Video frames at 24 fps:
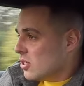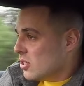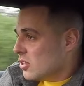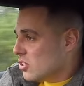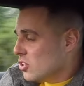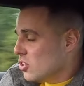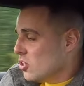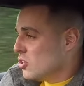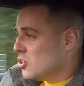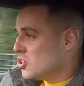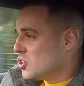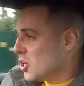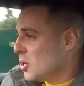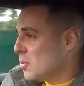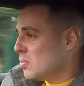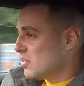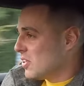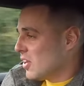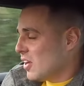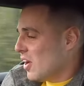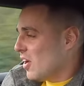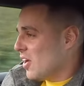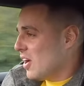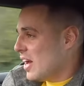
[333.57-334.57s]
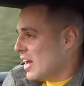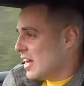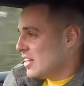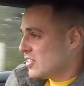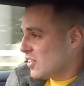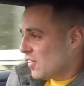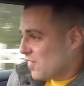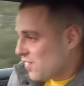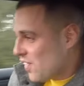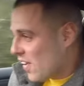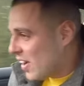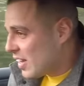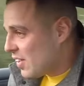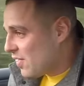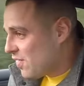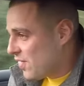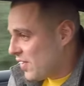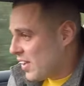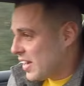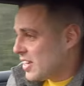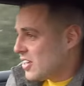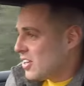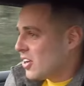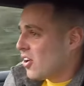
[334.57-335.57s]
YouTube's a funny
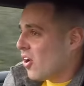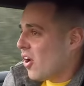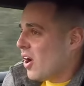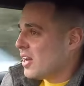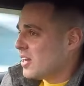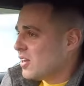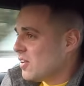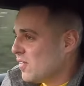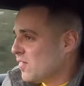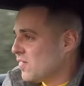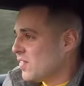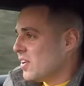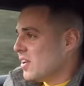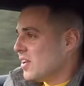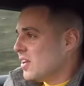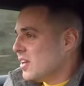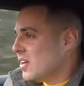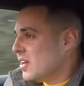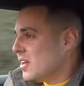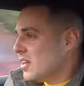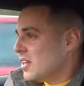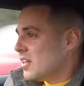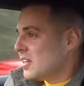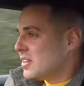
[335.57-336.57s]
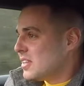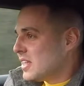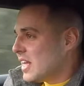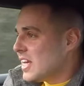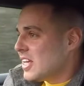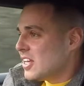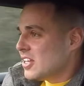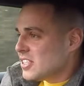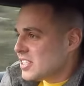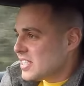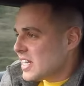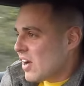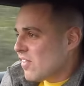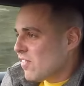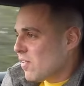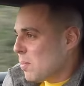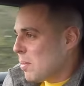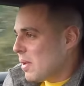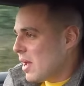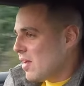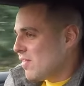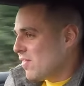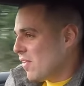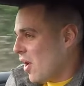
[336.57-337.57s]
thing. You kind of dig yourself a
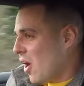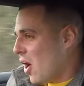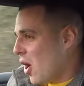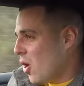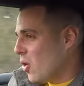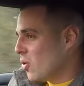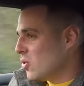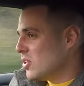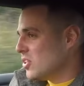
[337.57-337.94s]
bit of a hole.